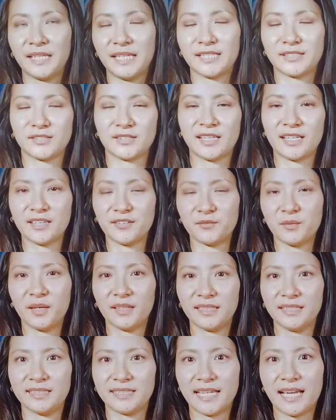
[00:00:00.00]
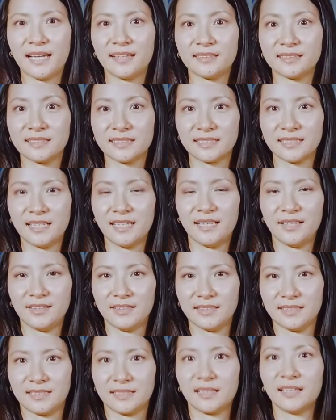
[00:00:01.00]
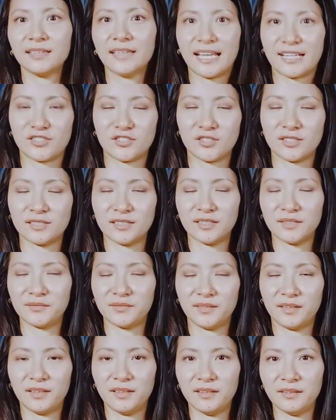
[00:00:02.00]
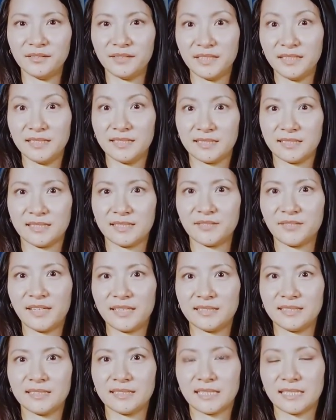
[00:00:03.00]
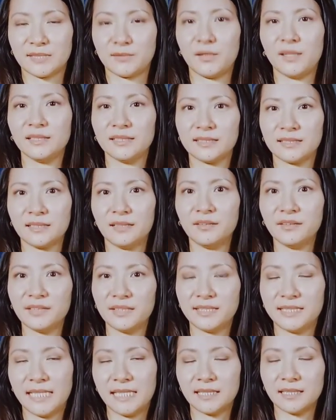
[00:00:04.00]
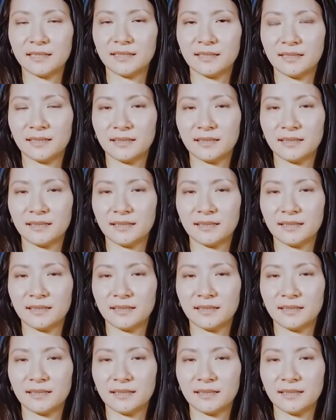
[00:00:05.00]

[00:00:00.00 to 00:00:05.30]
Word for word: the Internet of Bodies as this collection of all these devices as well as all the data